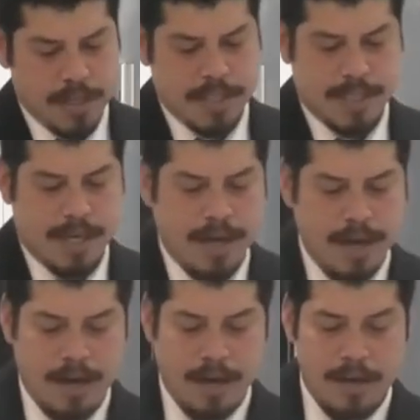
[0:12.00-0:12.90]
It says,
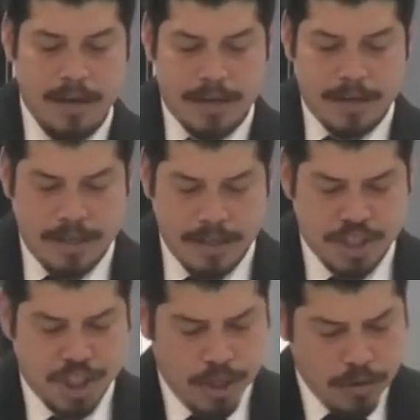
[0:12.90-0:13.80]
Hear, ye
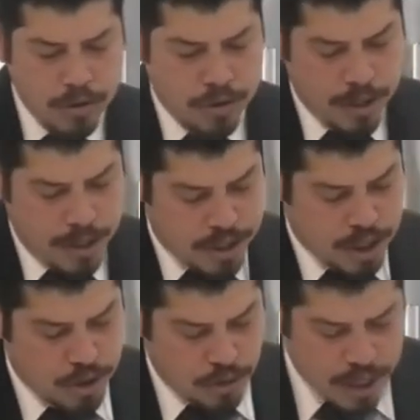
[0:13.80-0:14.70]
children, the
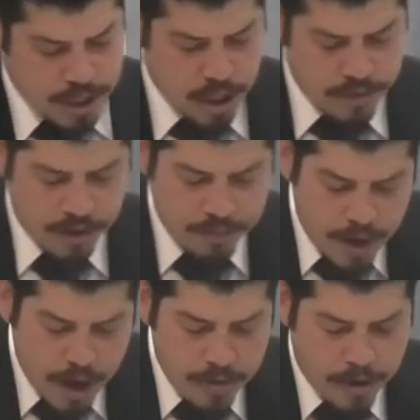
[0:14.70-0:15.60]
instruction of a
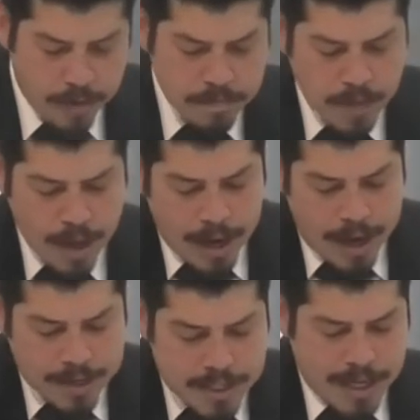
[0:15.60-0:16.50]
father,
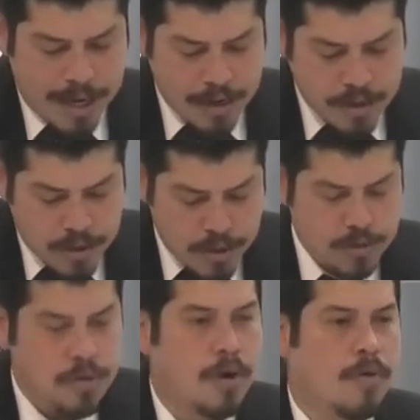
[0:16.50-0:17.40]
and attend to
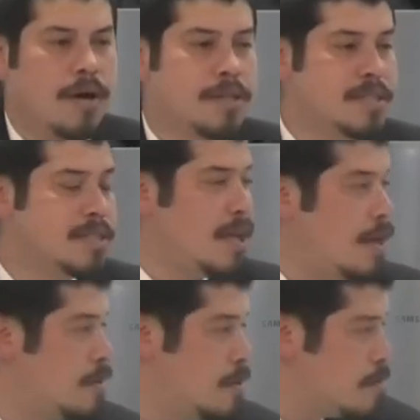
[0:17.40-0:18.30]
know
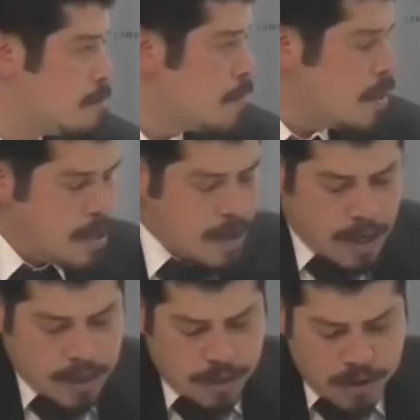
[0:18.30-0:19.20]
understanding.
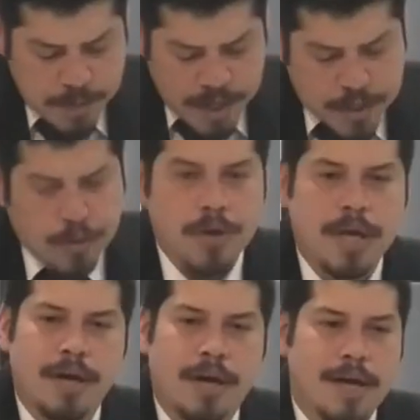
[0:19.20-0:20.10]
So, what's being taught
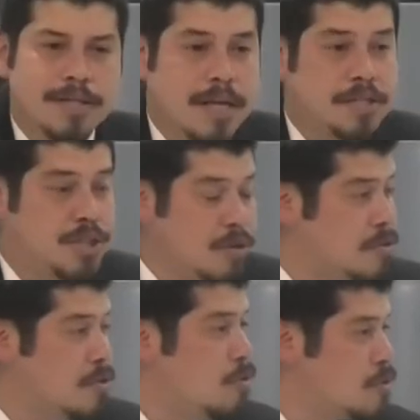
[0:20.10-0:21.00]
here is that
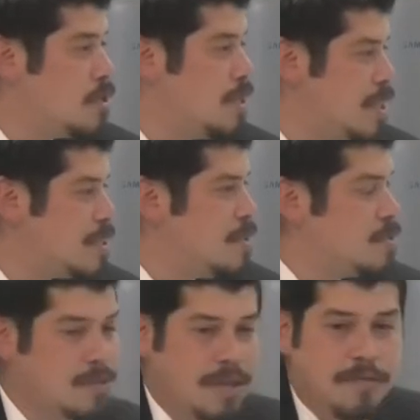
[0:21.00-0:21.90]
children ought to listen
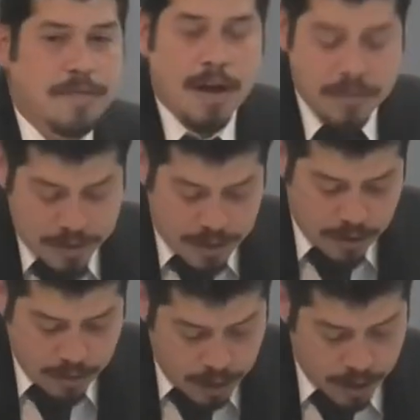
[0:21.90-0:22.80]
to their fathers.
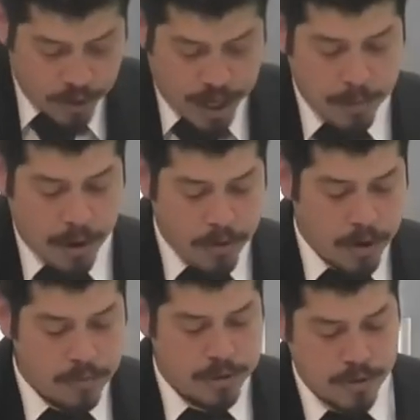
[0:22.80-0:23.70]
And, you know, if we keep going
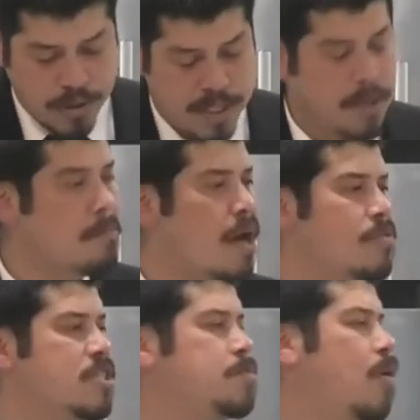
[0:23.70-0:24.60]
on, we'll soon see the
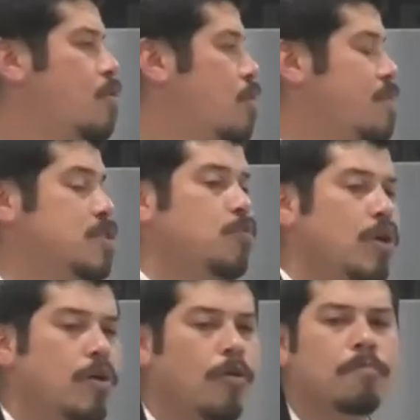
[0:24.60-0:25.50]
mother is spoken of as
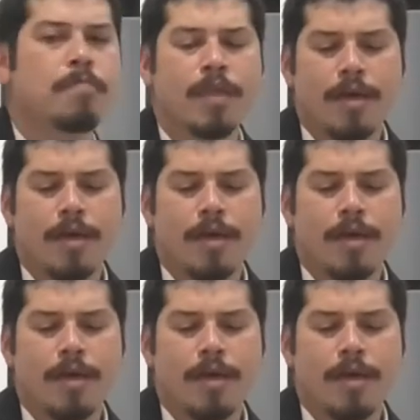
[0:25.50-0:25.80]
well.